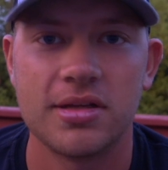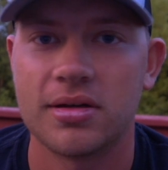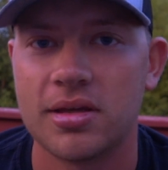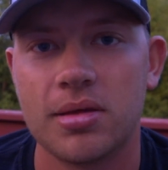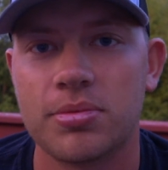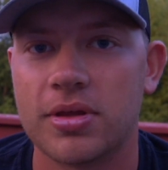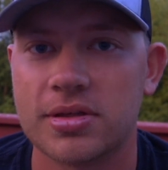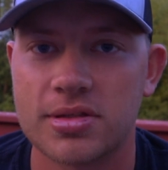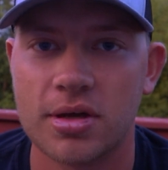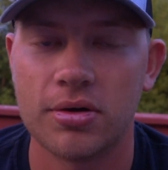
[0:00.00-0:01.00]
it and keep
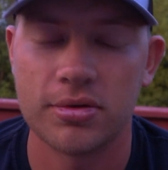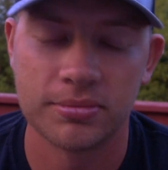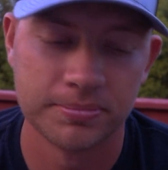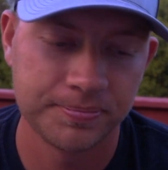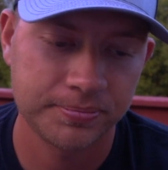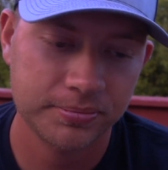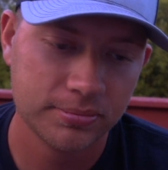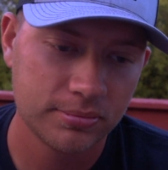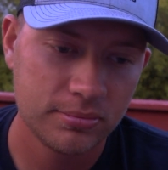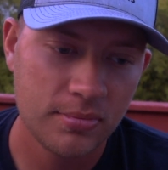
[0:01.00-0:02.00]
things going.
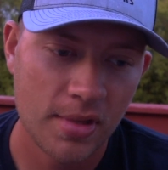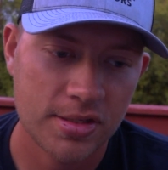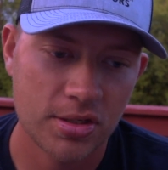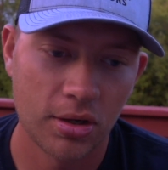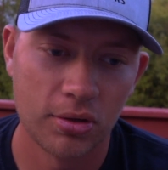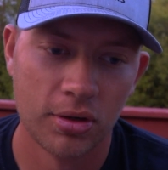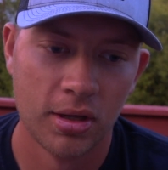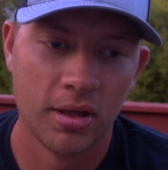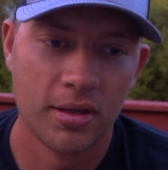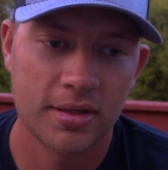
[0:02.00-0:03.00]
So
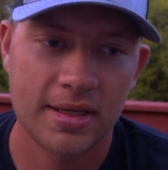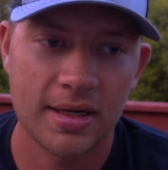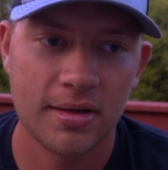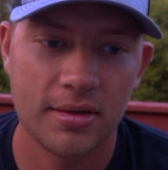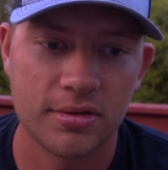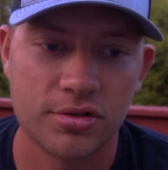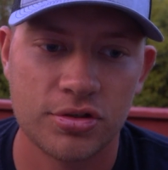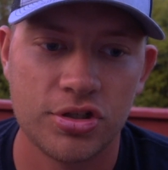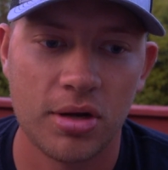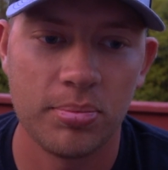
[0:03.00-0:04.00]
to kind of
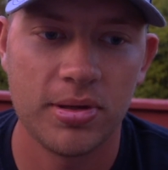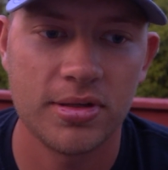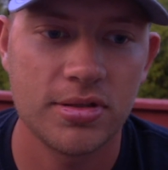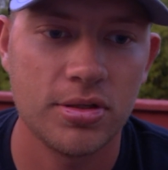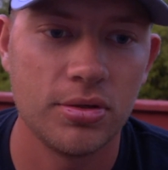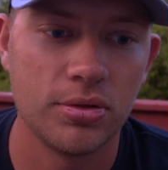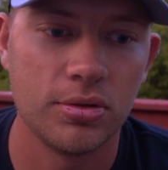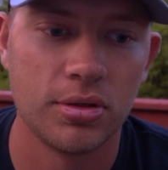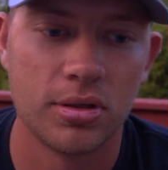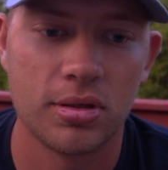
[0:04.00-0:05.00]
jump
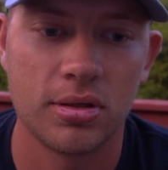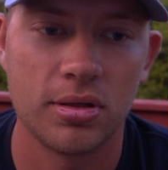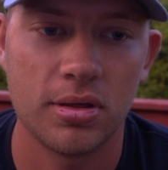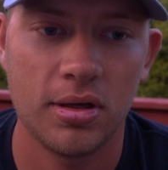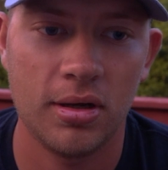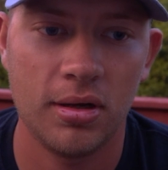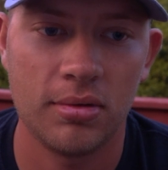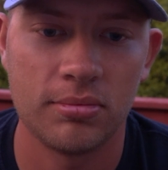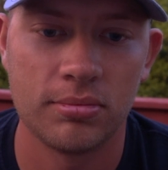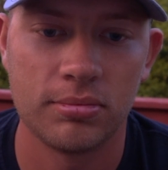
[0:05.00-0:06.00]
into
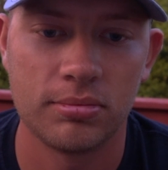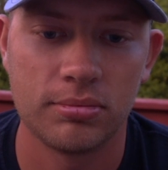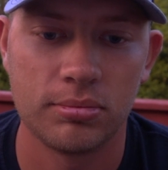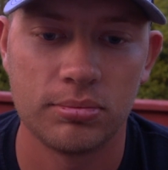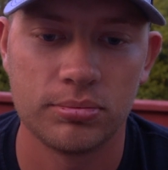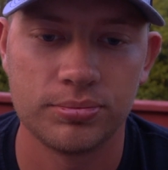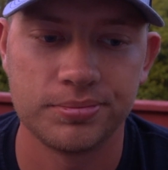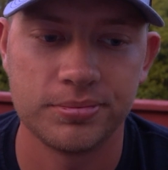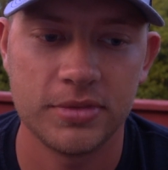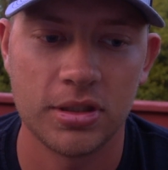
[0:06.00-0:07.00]
you
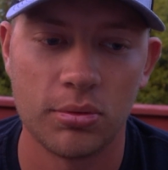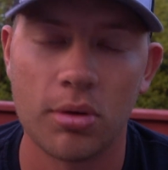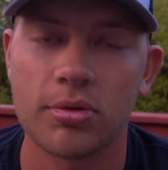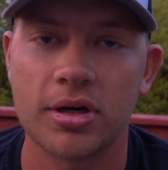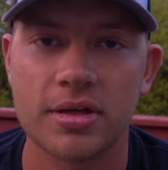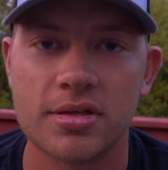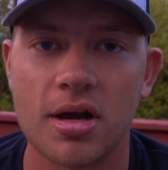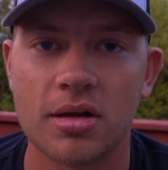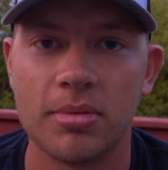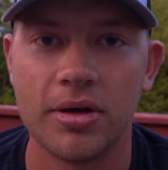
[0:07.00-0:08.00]
know, what we're going to
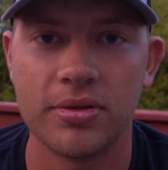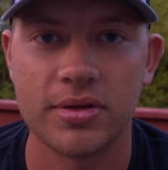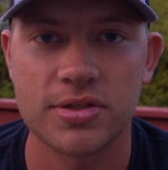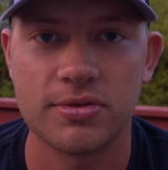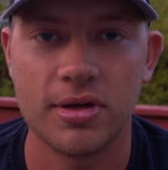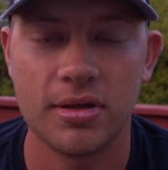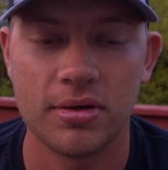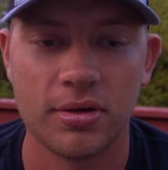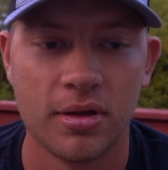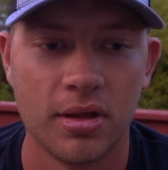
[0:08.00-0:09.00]
talk about in this video,